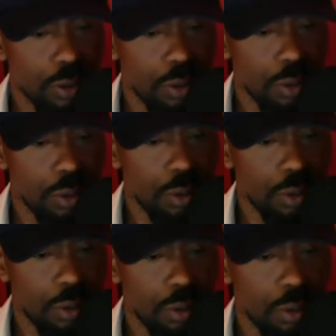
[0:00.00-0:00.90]

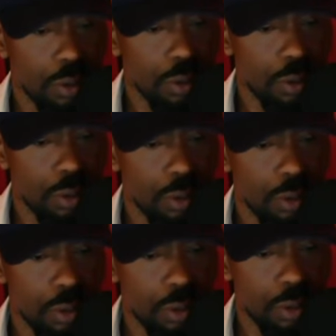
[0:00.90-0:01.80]

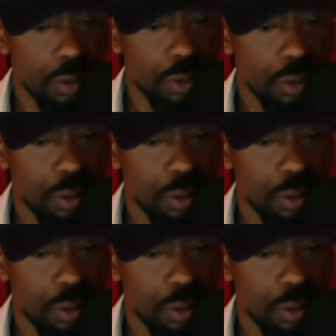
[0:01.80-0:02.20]
Nothing is said.